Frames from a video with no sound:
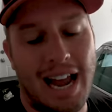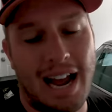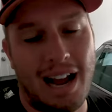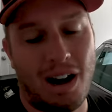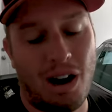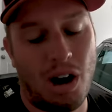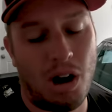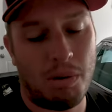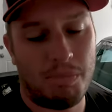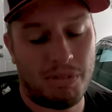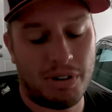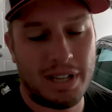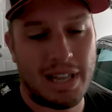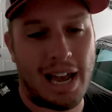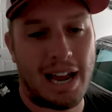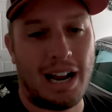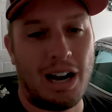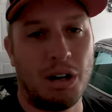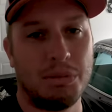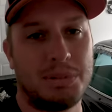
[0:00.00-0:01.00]
that. Hopefully
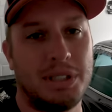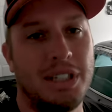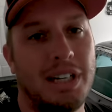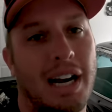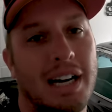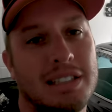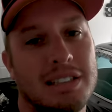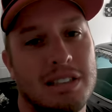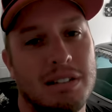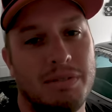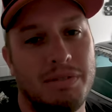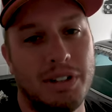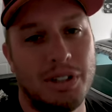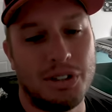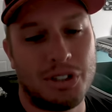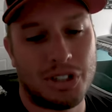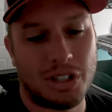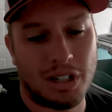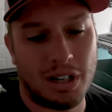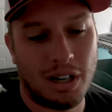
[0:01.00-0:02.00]
that helps you guys in the
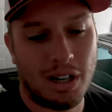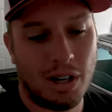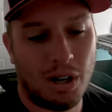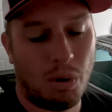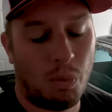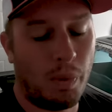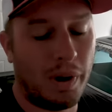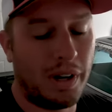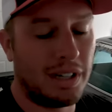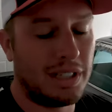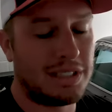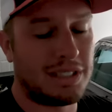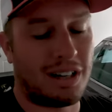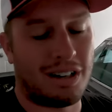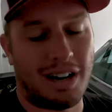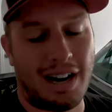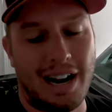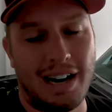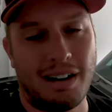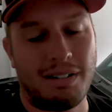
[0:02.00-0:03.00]
future. Wheelies
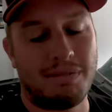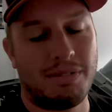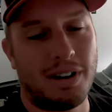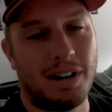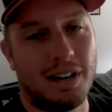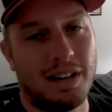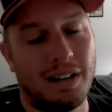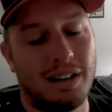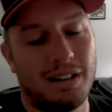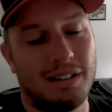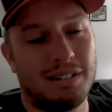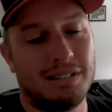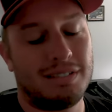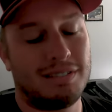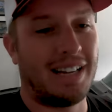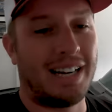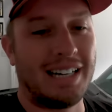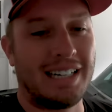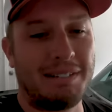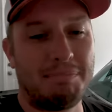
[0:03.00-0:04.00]
aren't any fun.
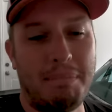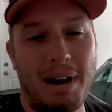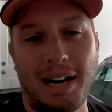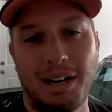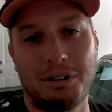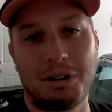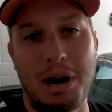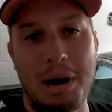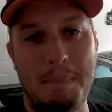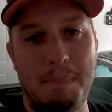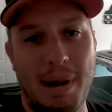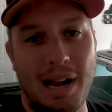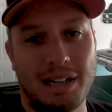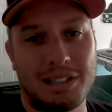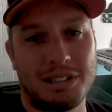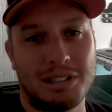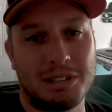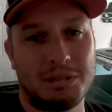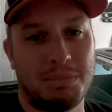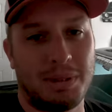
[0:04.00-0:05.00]
They make great
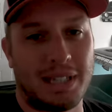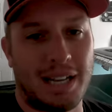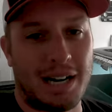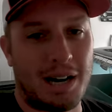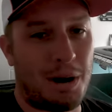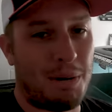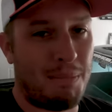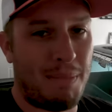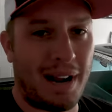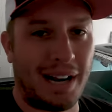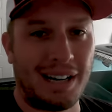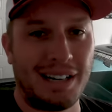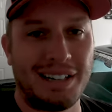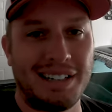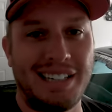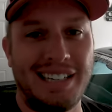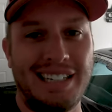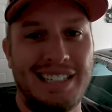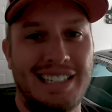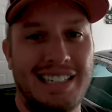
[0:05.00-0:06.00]
pictures, but they don't make
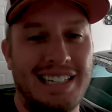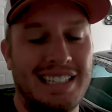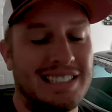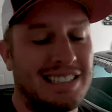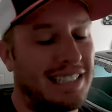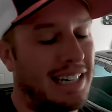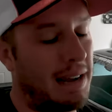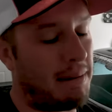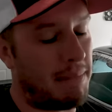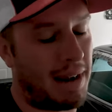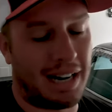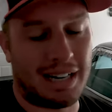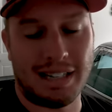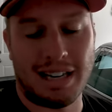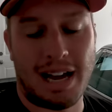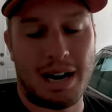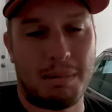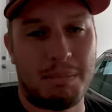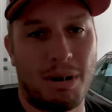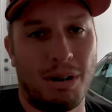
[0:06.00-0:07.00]
good ETs, and they make a
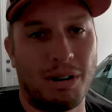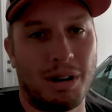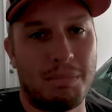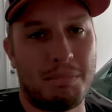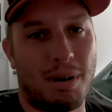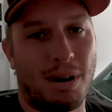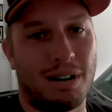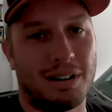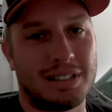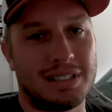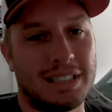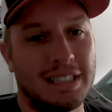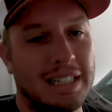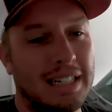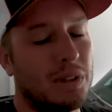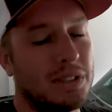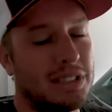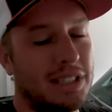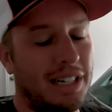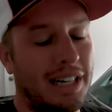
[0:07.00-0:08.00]
lot of broken parts.
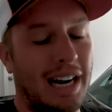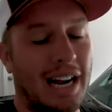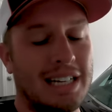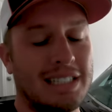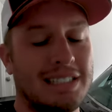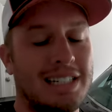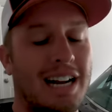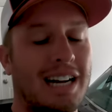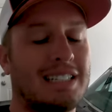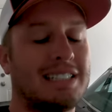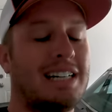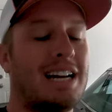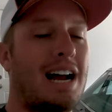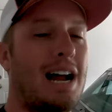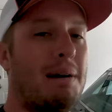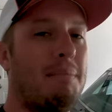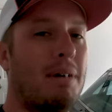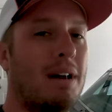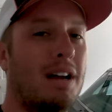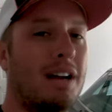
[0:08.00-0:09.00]
We'll see you guys next
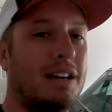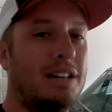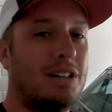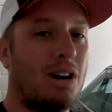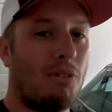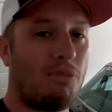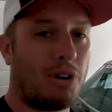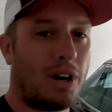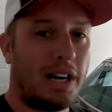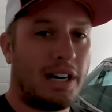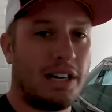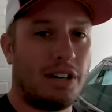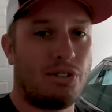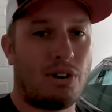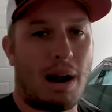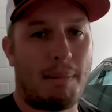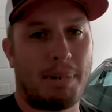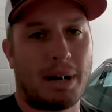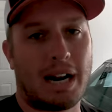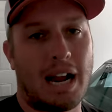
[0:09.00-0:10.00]
time. Don't forget to
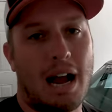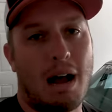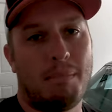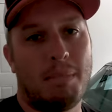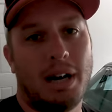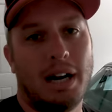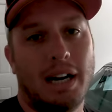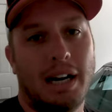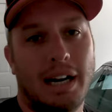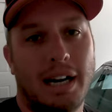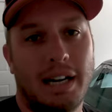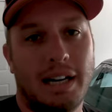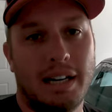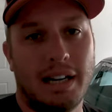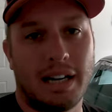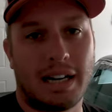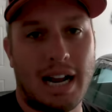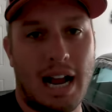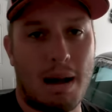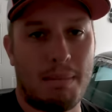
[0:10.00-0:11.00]
drop a comment
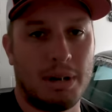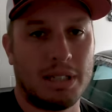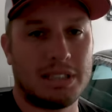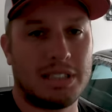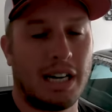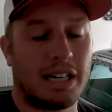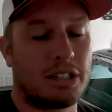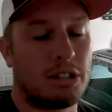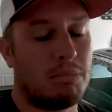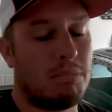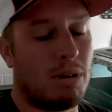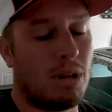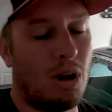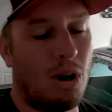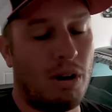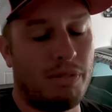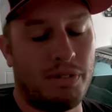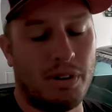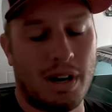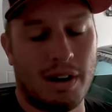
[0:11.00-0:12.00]
in the comment section
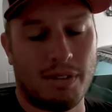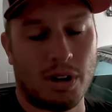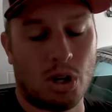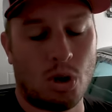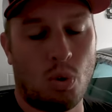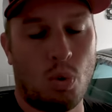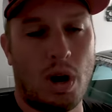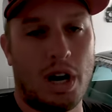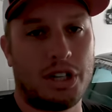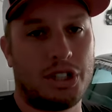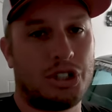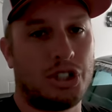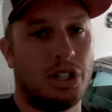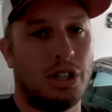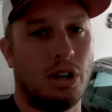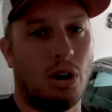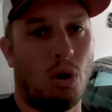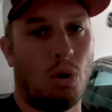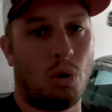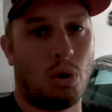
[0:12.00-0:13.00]
below if you have a
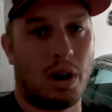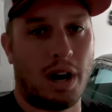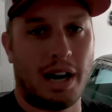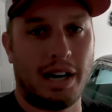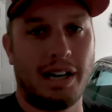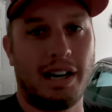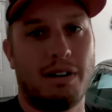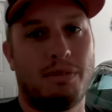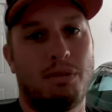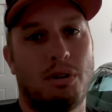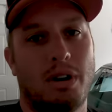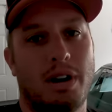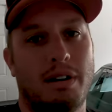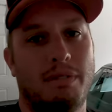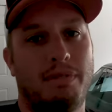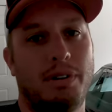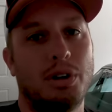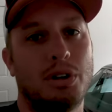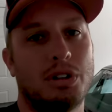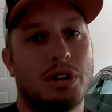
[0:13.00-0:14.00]
question or an idea for a
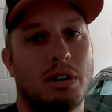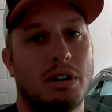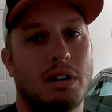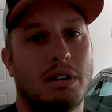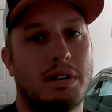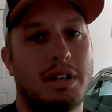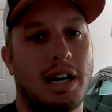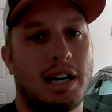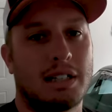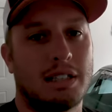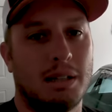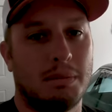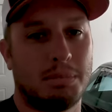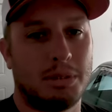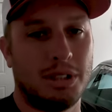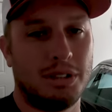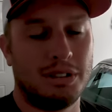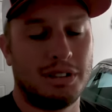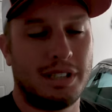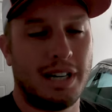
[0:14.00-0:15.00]
future Tech
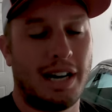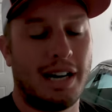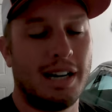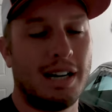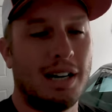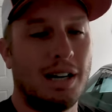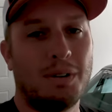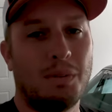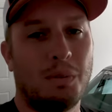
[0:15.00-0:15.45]
Tip Tuesday.